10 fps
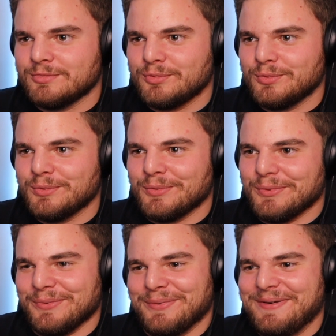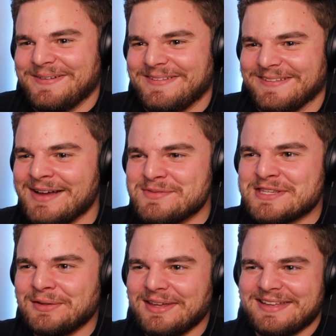Ooh. I'm
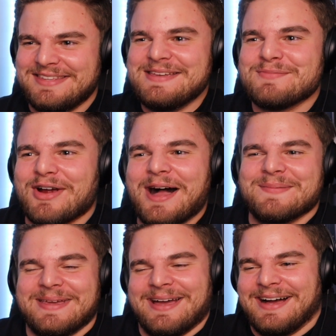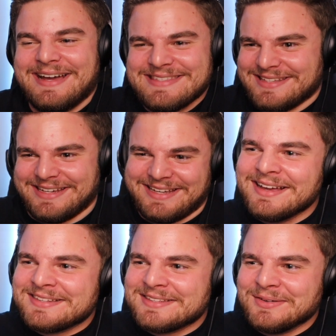still like Team Robbie, guys. Like,
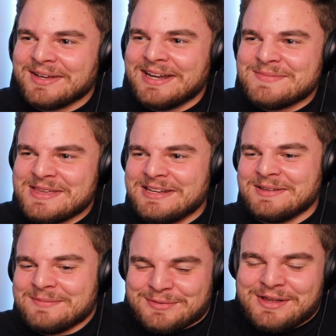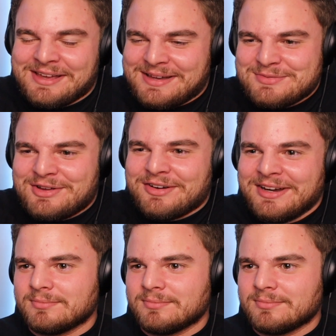Hawk's still kind of being a prick. I'm sorry.